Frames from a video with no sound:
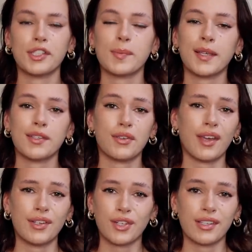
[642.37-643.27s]
just because you
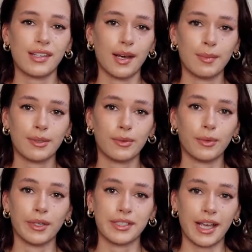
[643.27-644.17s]
can dress it up
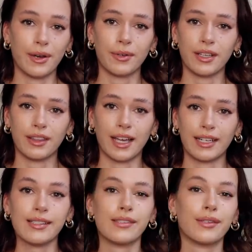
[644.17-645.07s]
or down a
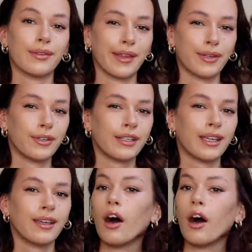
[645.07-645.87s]
lot easier than a hoodie.